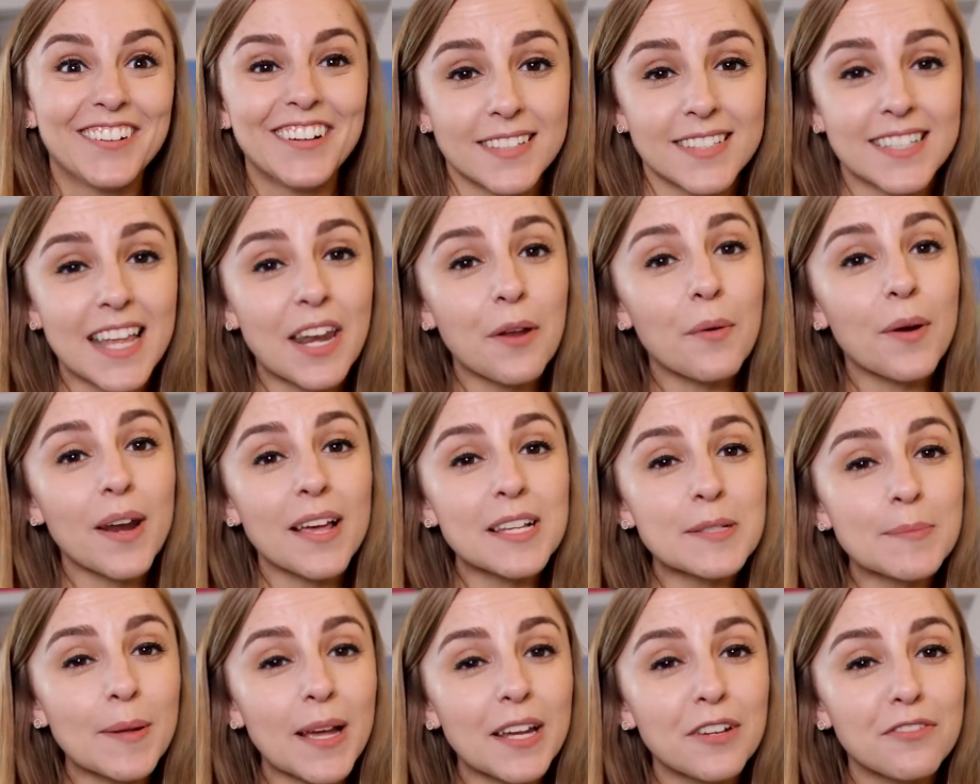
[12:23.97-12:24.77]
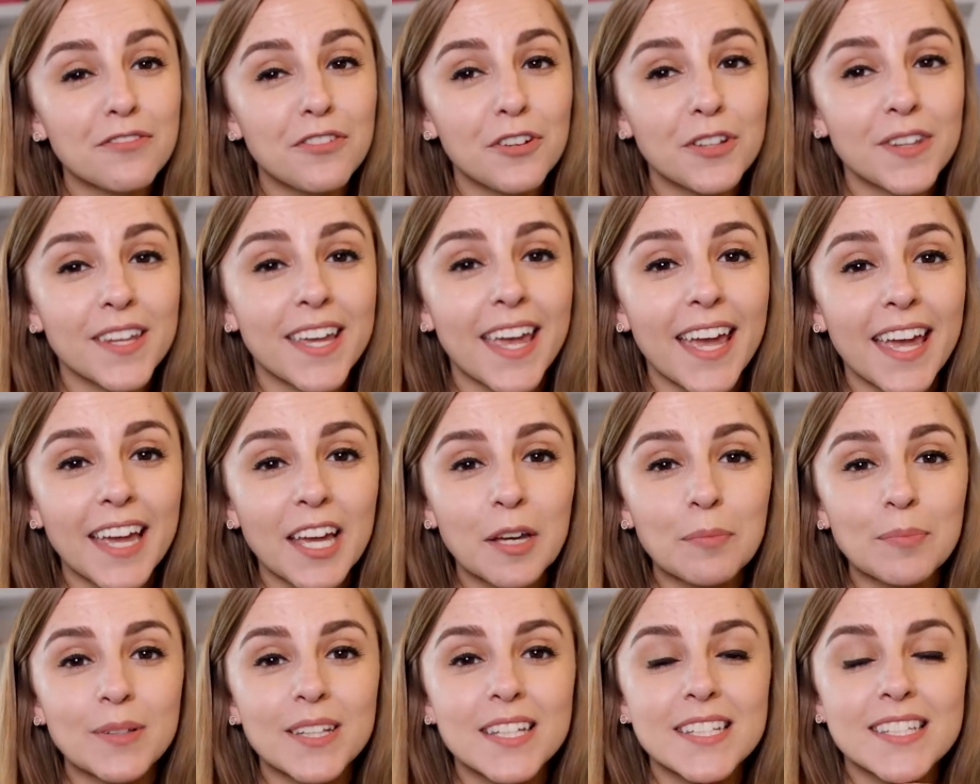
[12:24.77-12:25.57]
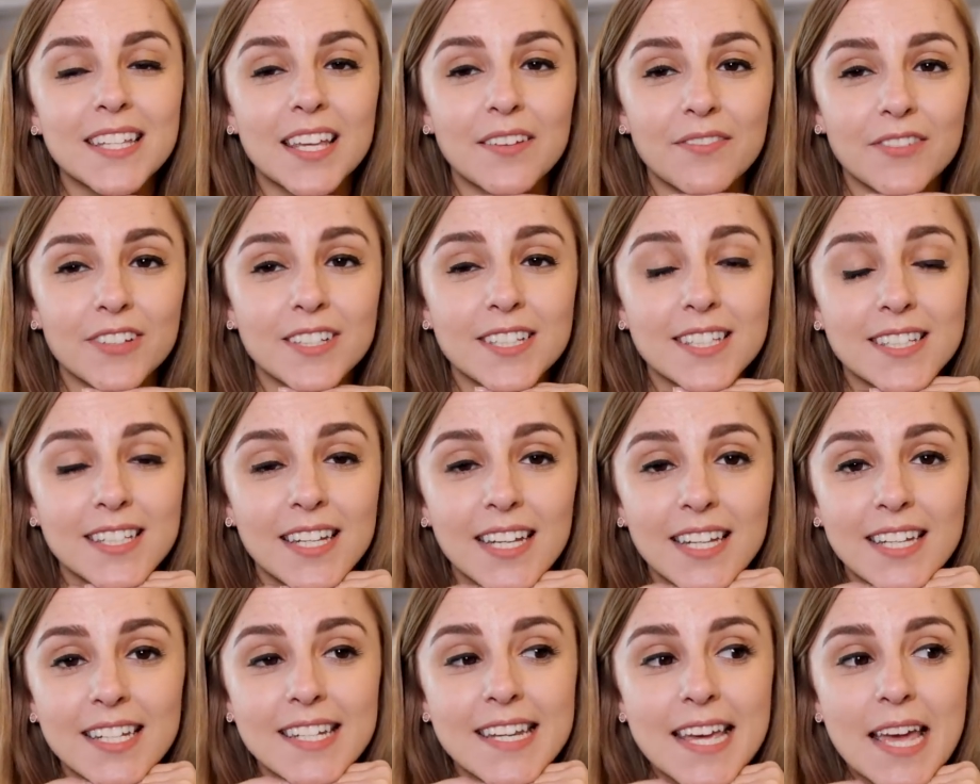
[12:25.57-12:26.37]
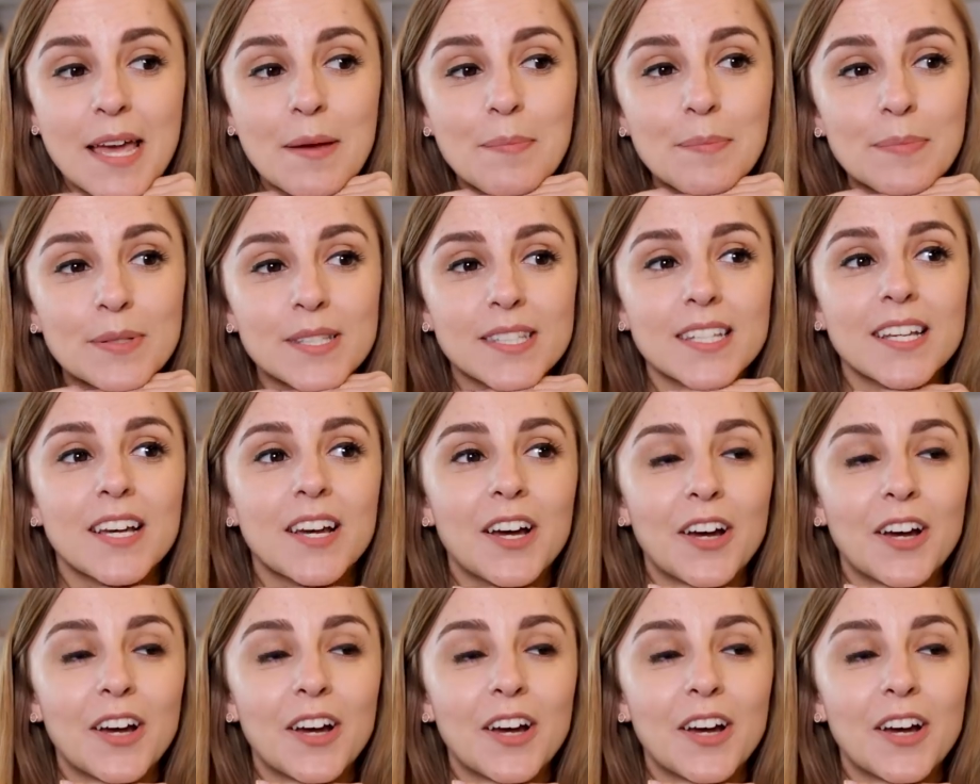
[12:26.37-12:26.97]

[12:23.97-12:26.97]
Has anyone else played For the King? Please give us tips